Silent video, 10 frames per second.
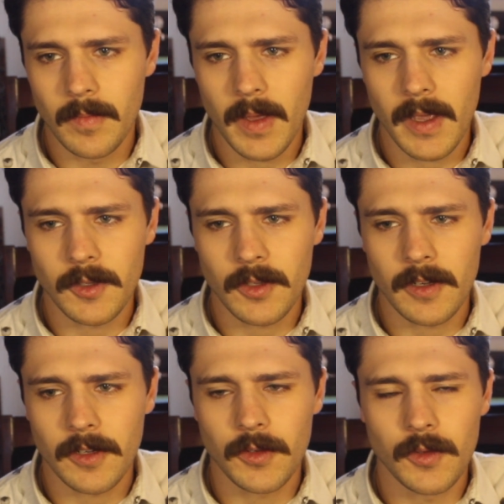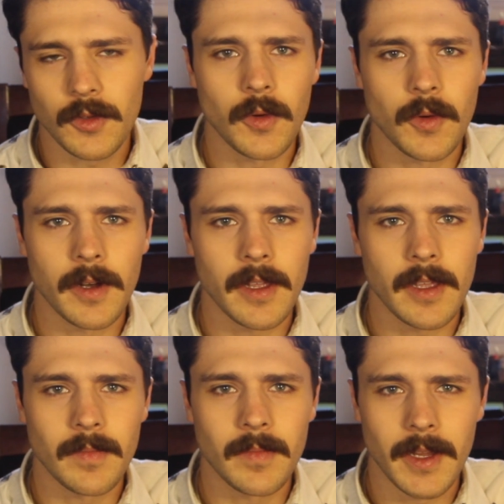based on a true
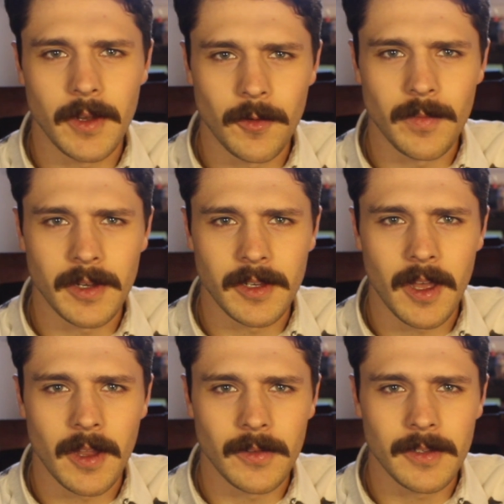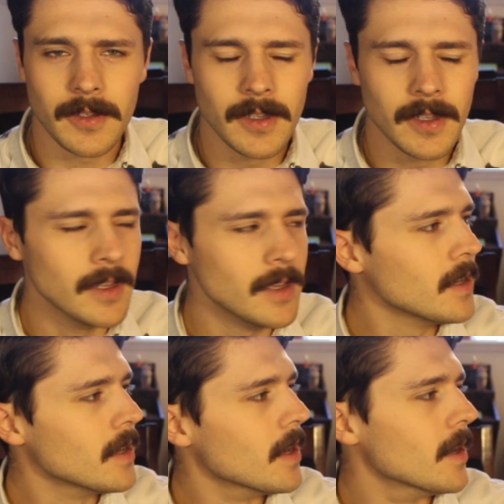story by Norm Macdonald.
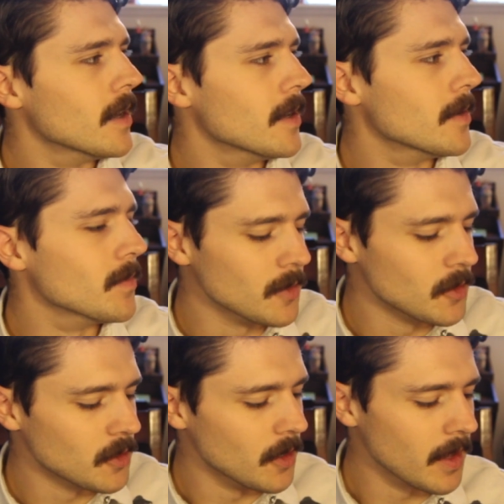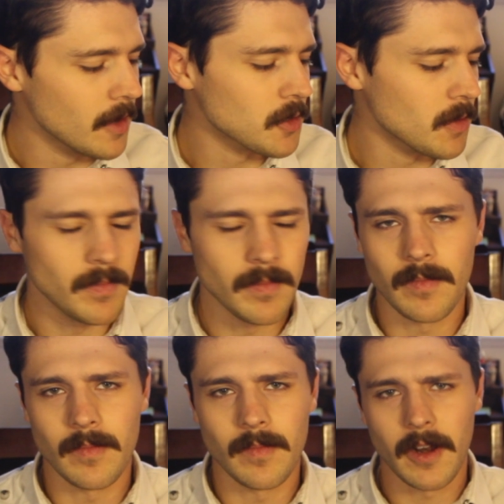So here's a
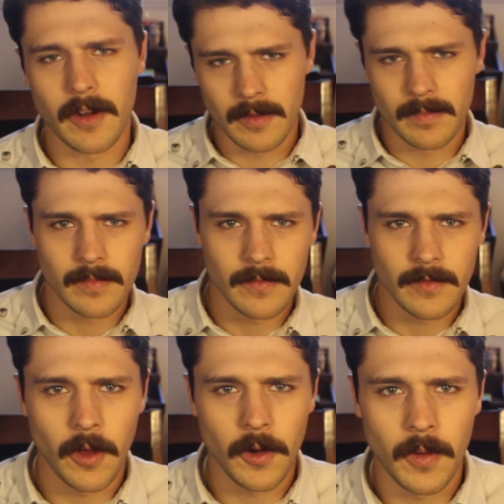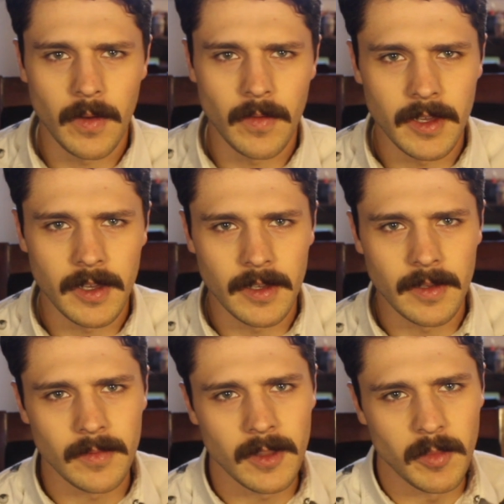better photo of
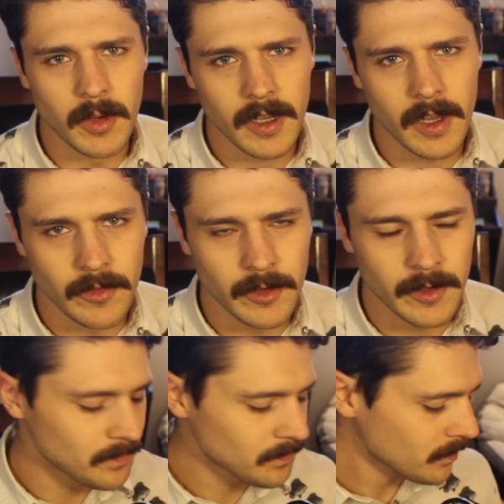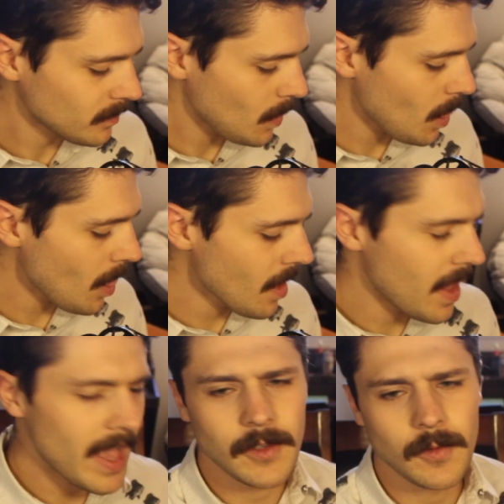the book cover
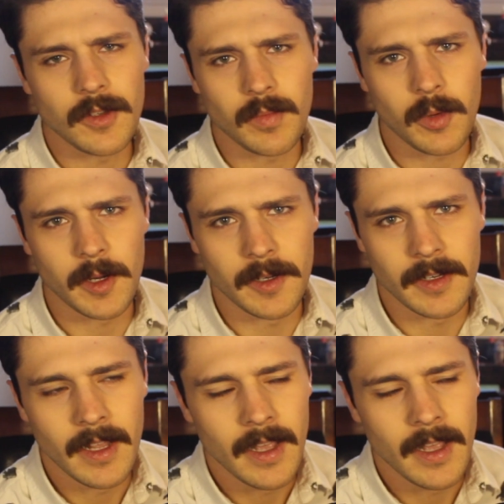as it was printed